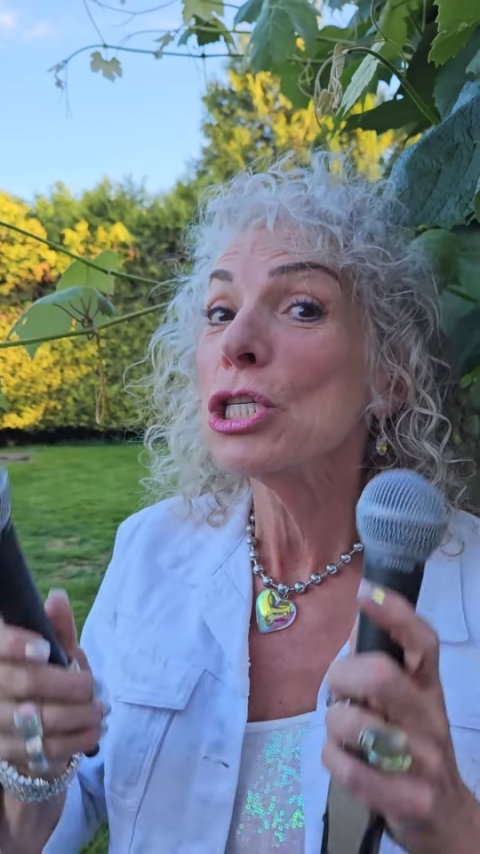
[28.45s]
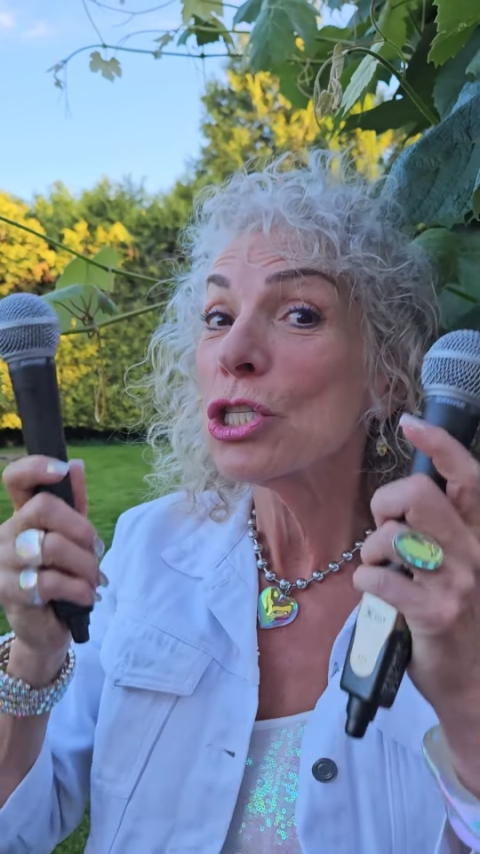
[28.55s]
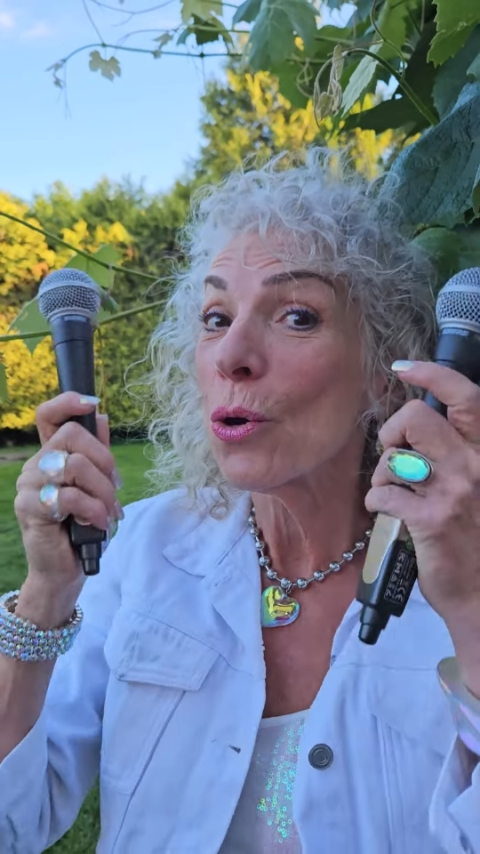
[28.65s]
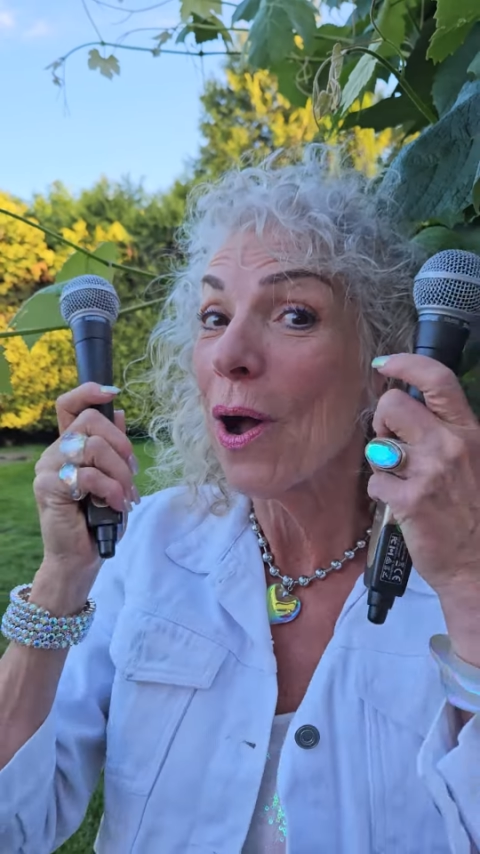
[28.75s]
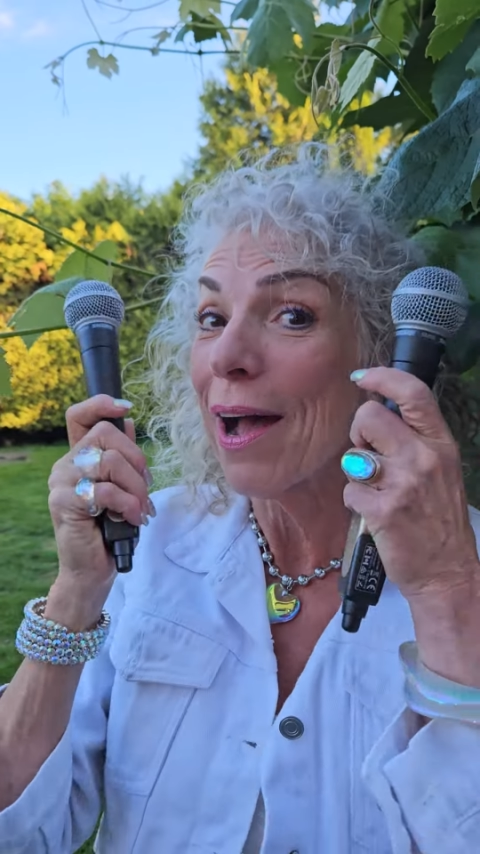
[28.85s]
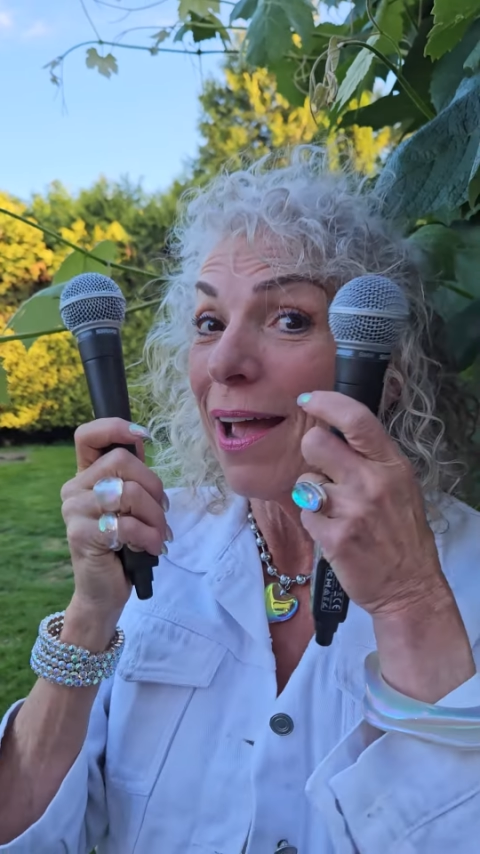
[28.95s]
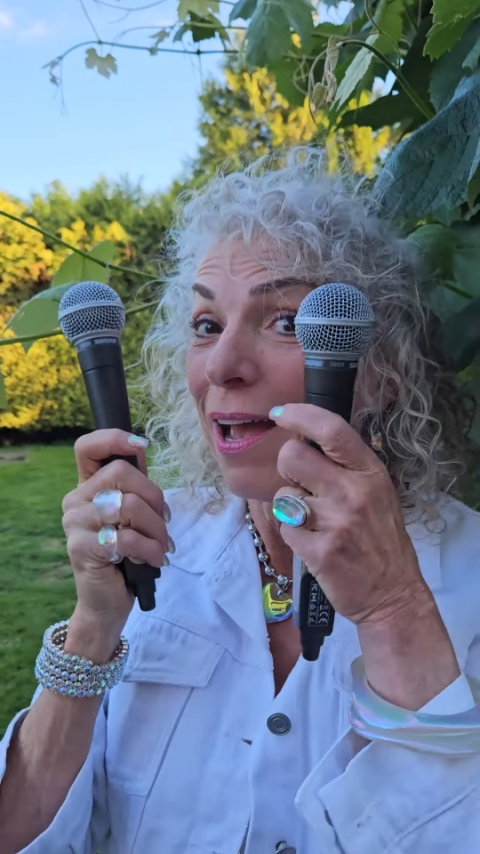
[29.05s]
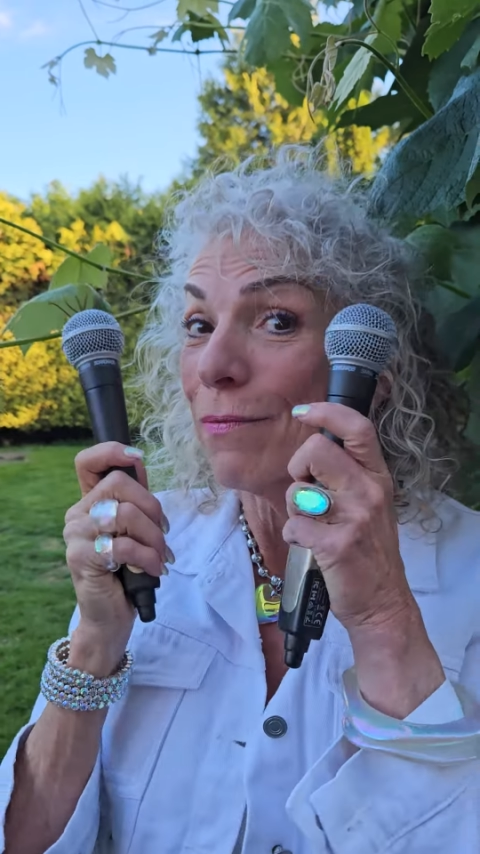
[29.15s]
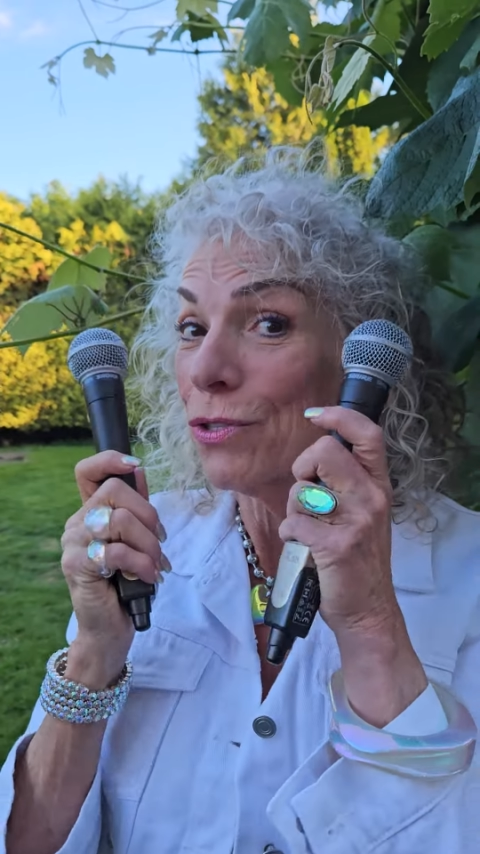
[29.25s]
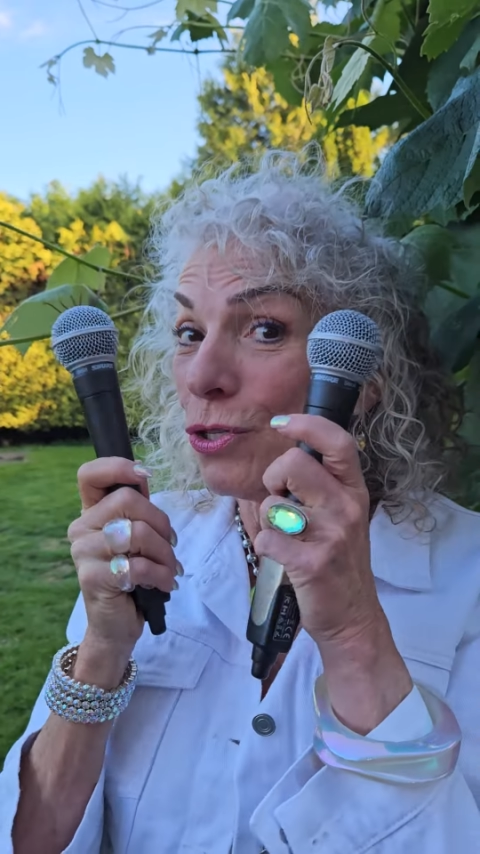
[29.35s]
So I
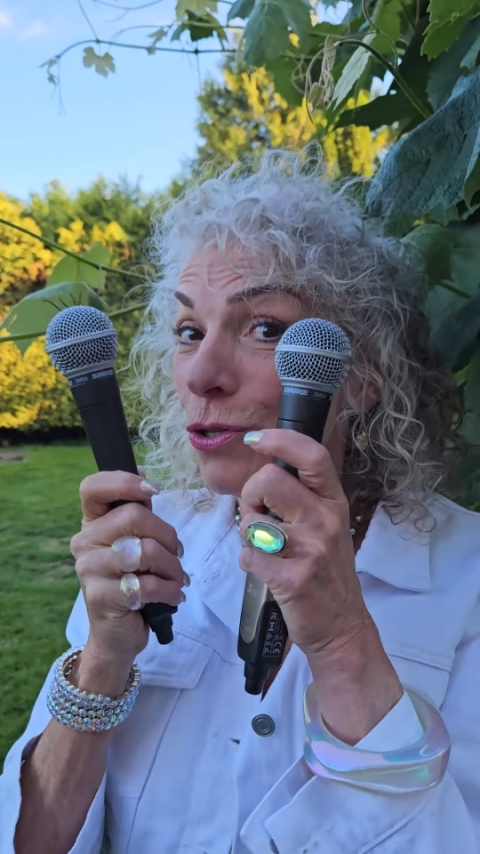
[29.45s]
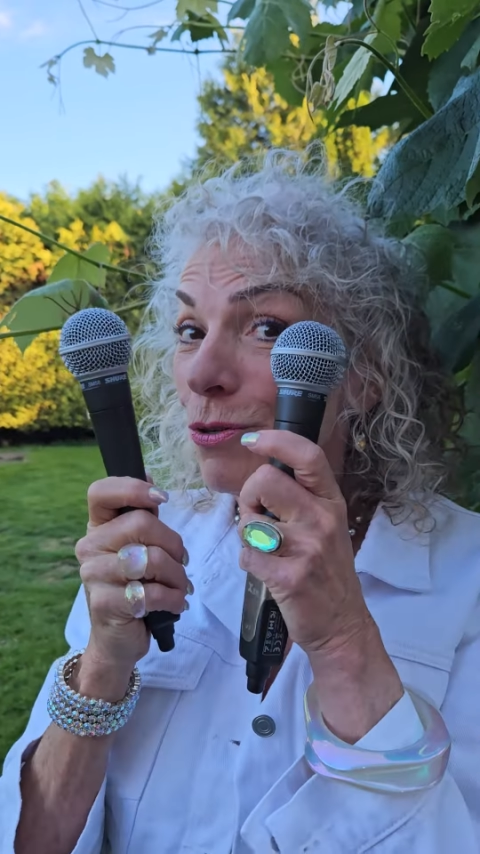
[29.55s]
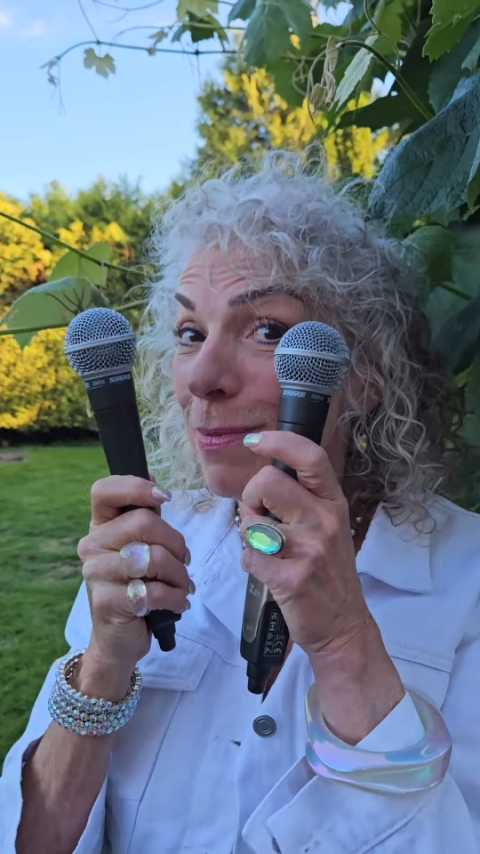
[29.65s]
have two